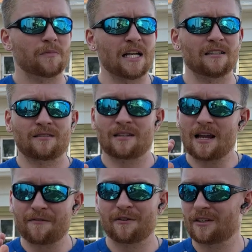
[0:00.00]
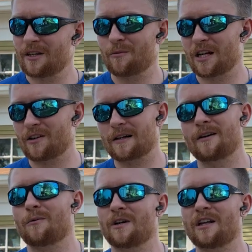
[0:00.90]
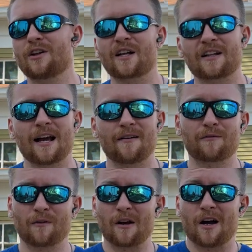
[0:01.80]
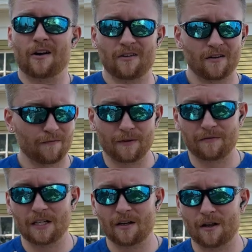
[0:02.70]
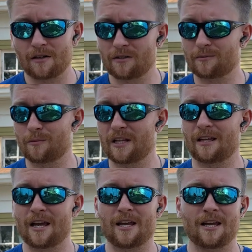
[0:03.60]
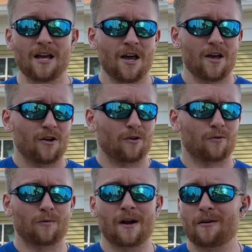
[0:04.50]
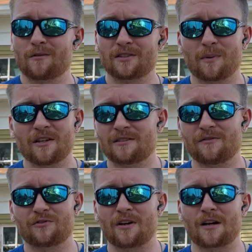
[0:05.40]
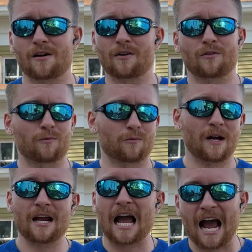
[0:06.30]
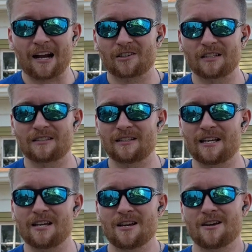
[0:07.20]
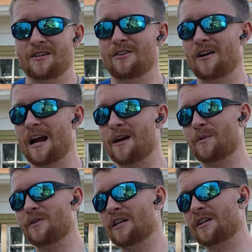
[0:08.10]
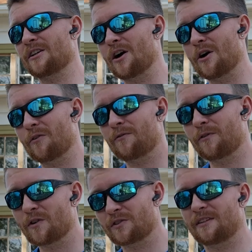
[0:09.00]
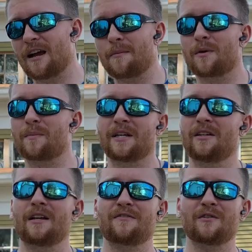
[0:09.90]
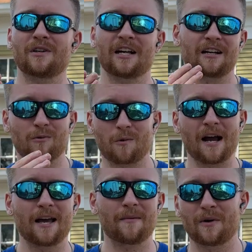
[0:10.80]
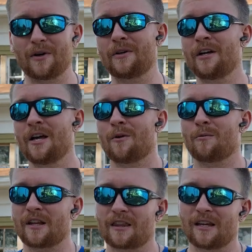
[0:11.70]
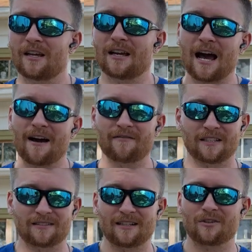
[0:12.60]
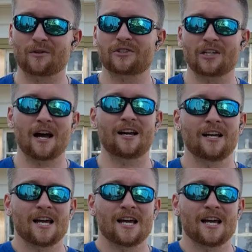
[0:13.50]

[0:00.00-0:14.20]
is definitely what you're going to want to look at. For $150 with a great responsive trigger, great accuracy, you're able to go full sniper build if you want a quiet mode with it, have it single shot.